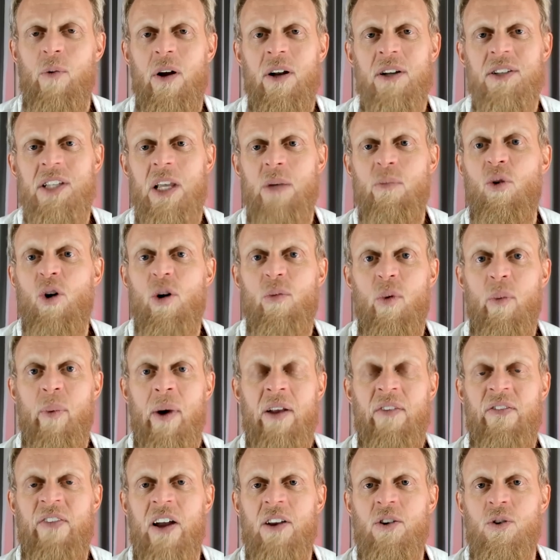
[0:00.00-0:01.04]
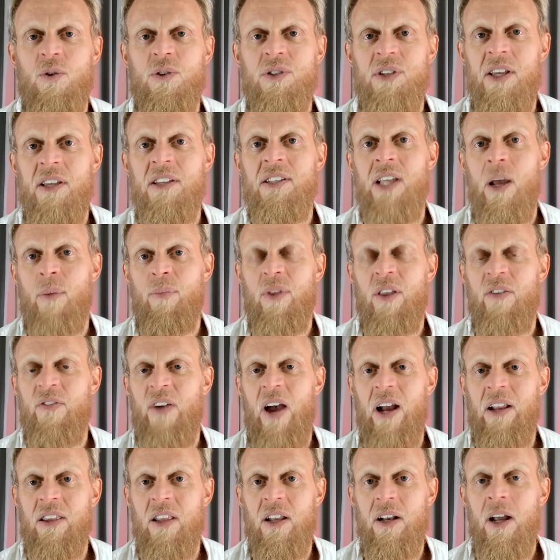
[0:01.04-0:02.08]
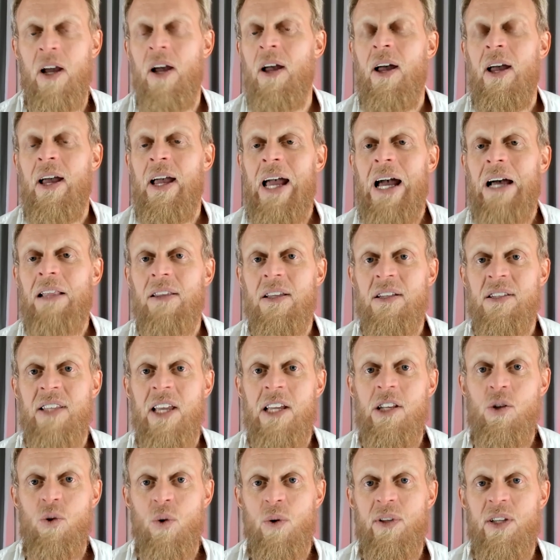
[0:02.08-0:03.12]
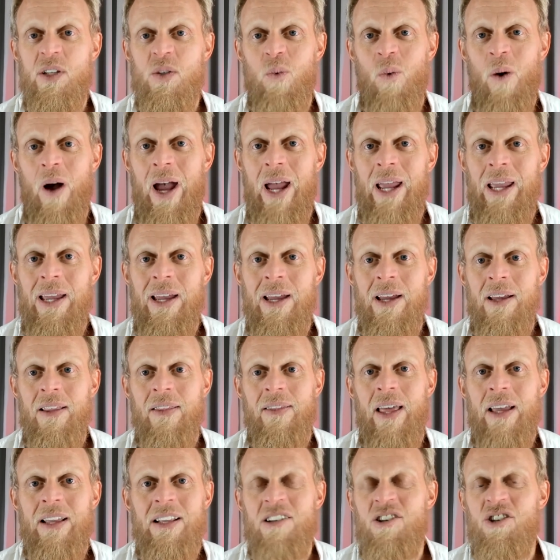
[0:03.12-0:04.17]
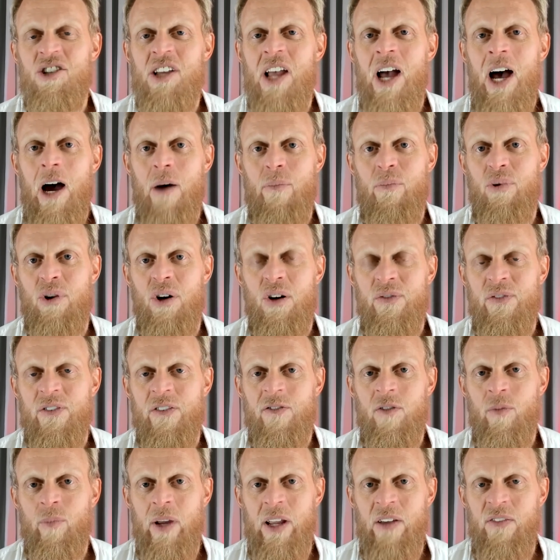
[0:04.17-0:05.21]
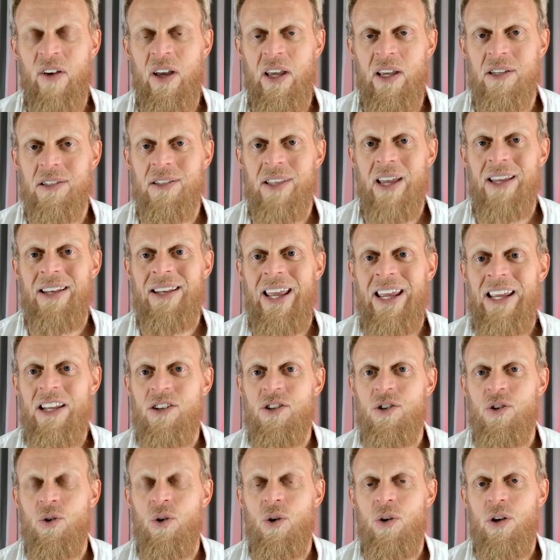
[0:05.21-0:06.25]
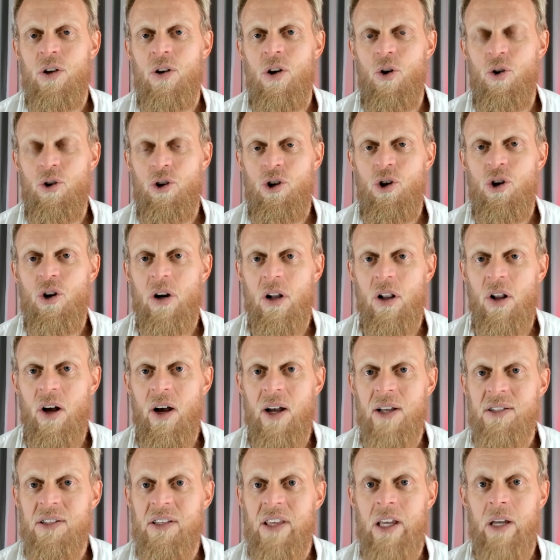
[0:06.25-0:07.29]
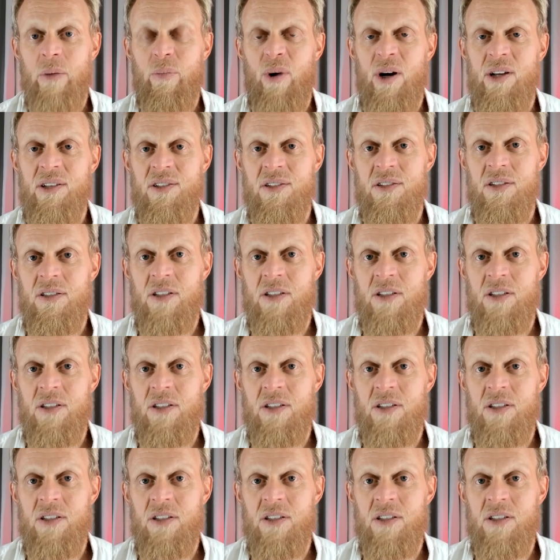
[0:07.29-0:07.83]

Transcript: going to see more and more manufacturers accept the fact that unless they do it this way, they just can't profit from EVs. They need to utilize gigapresses